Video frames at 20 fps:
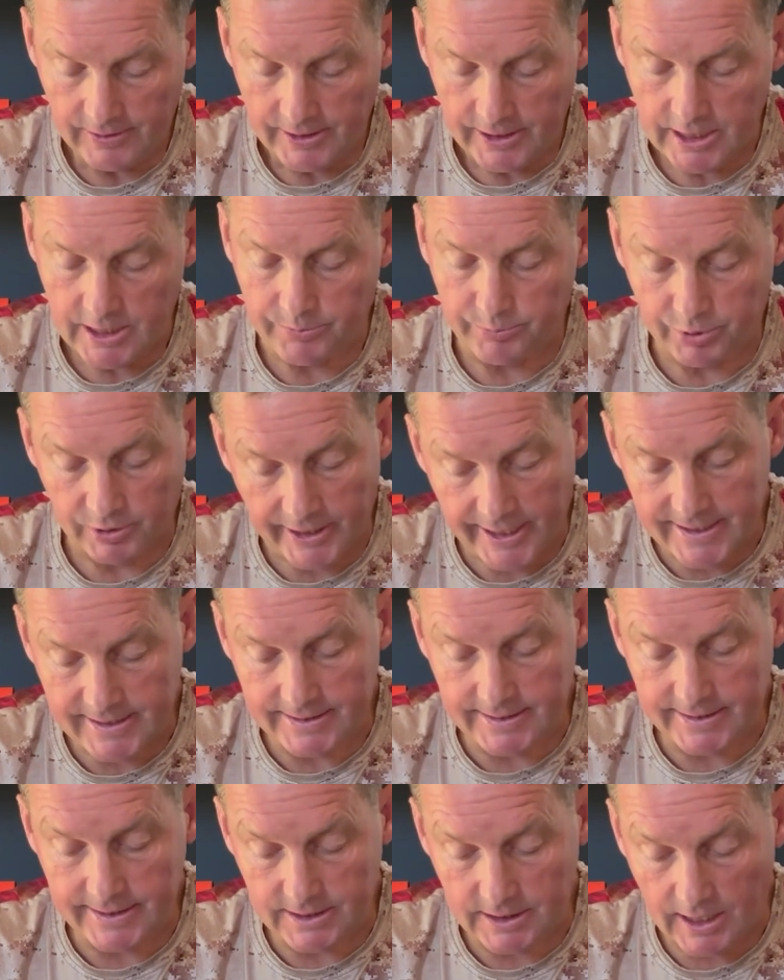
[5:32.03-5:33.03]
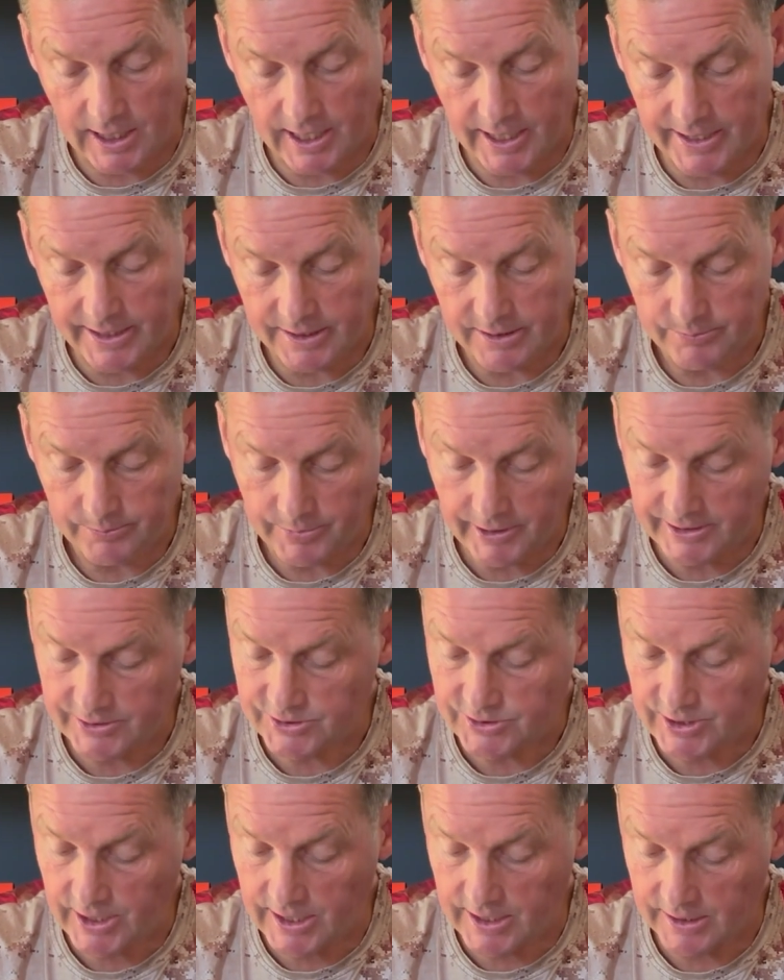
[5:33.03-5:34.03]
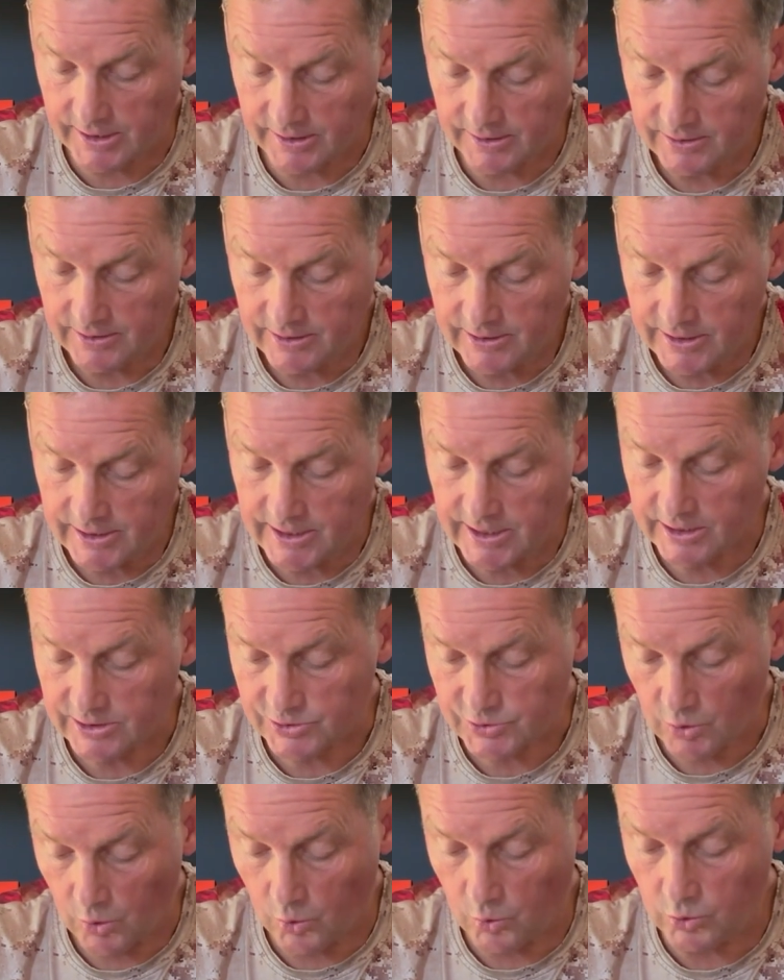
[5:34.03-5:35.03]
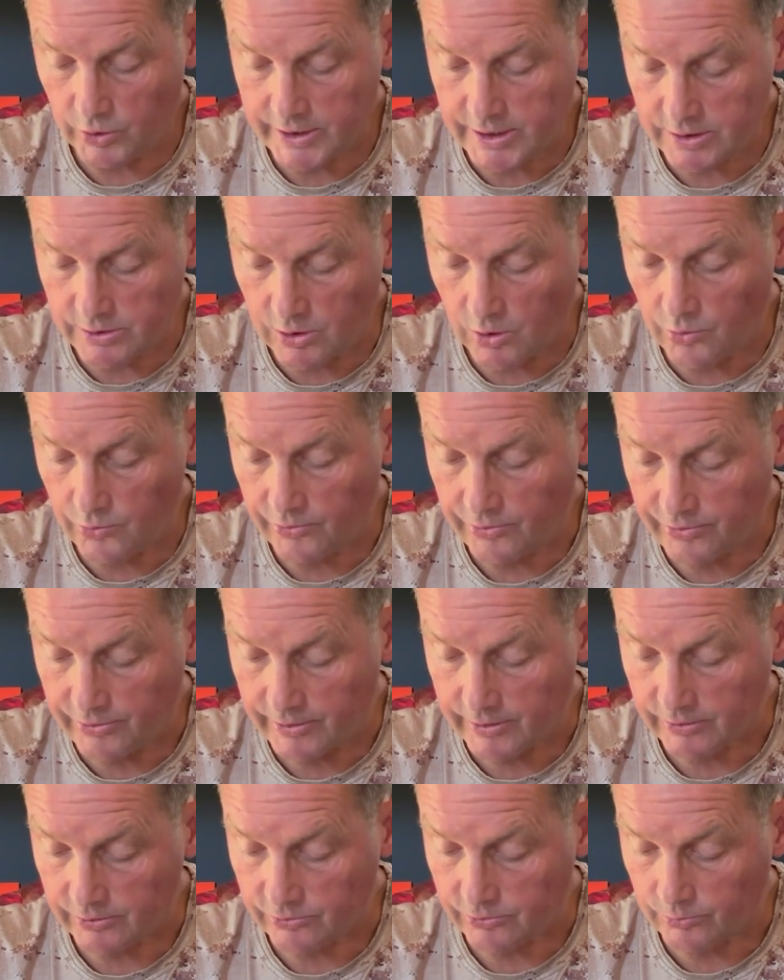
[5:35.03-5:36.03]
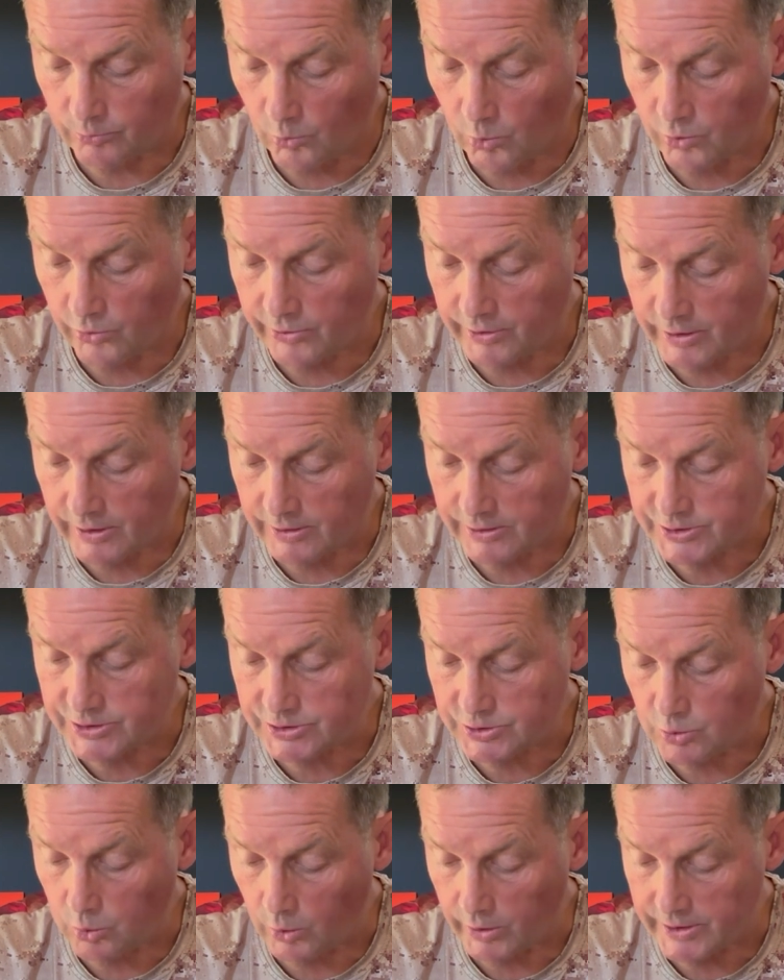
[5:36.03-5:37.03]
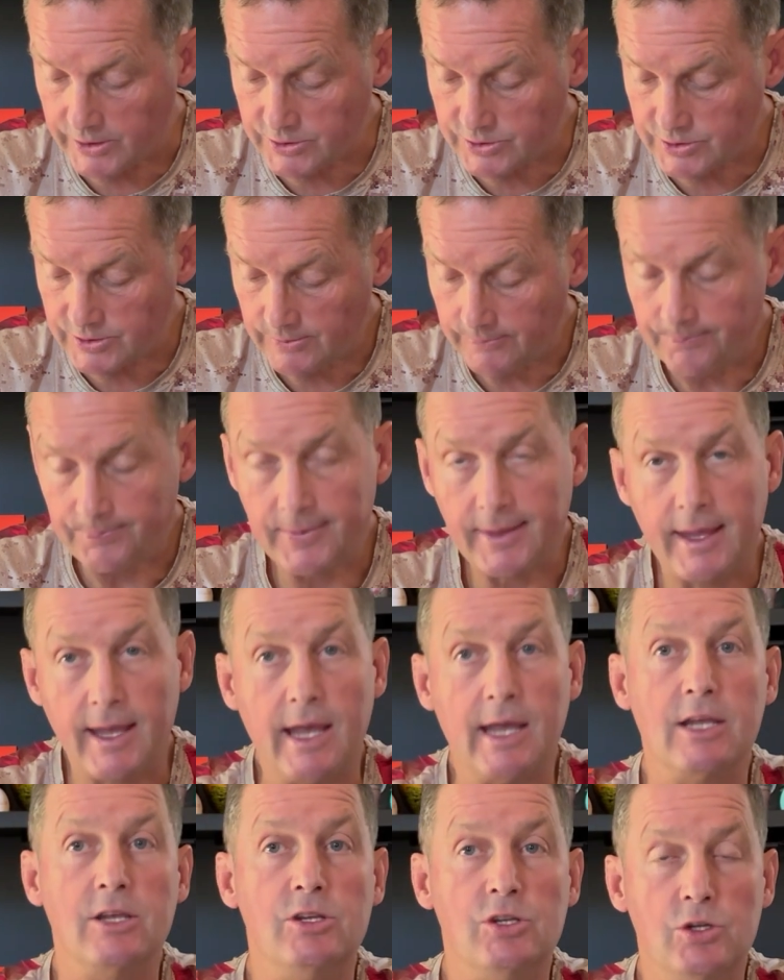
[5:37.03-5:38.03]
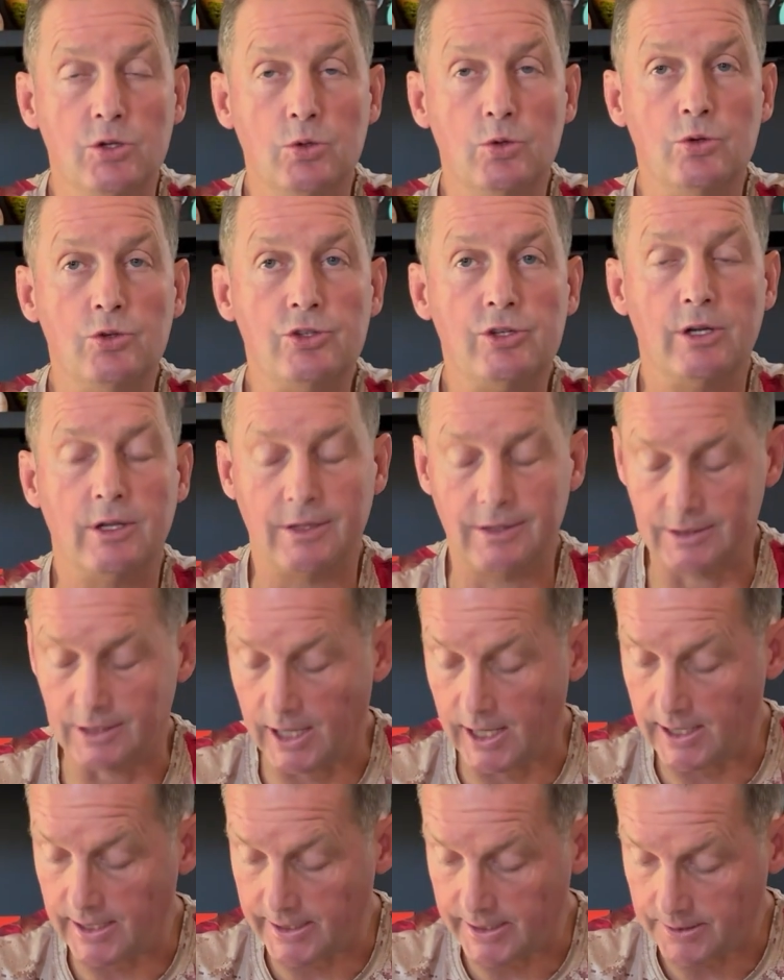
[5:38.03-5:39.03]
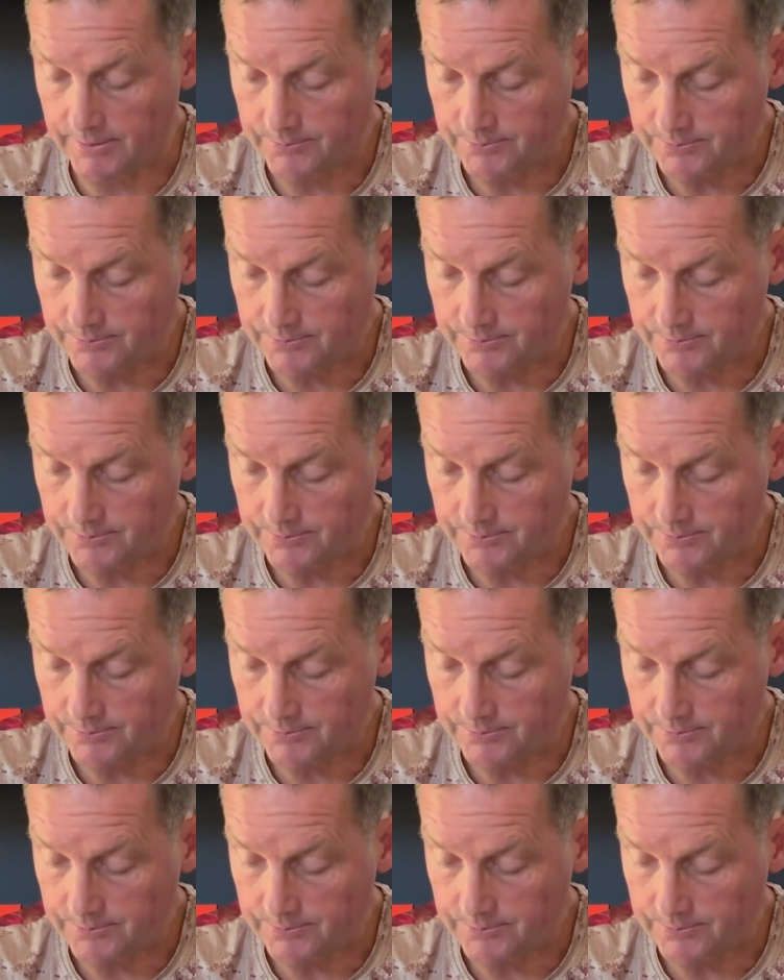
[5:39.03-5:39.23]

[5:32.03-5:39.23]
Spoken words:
He blatantly lied by saying he has only known things more than us twice. A huge lie.